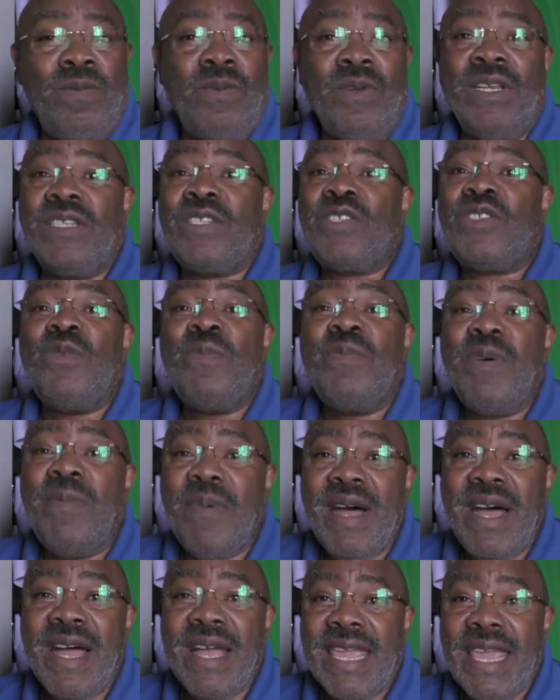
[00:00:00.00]
the
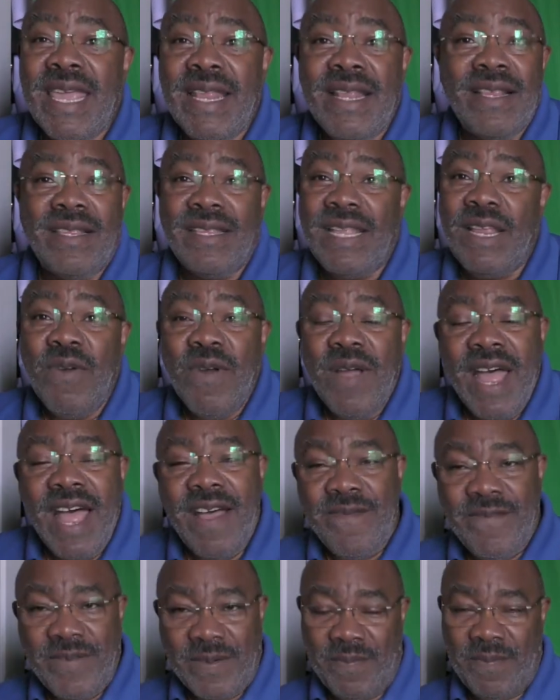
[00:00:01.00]
supermarket. They don't
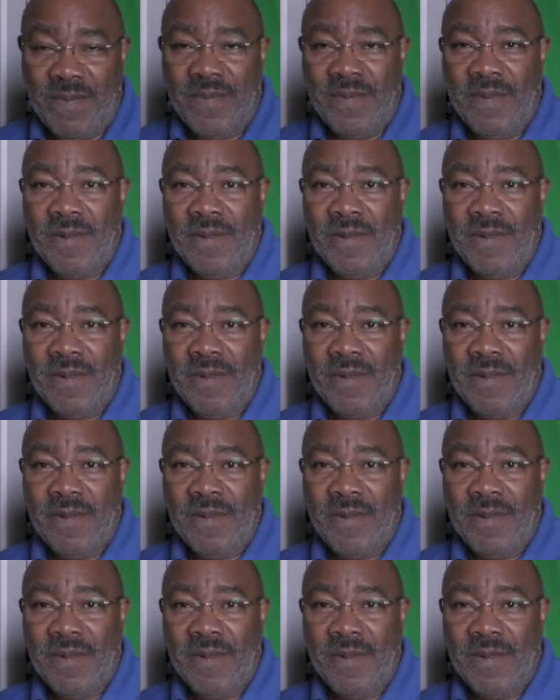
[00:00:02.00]
have them.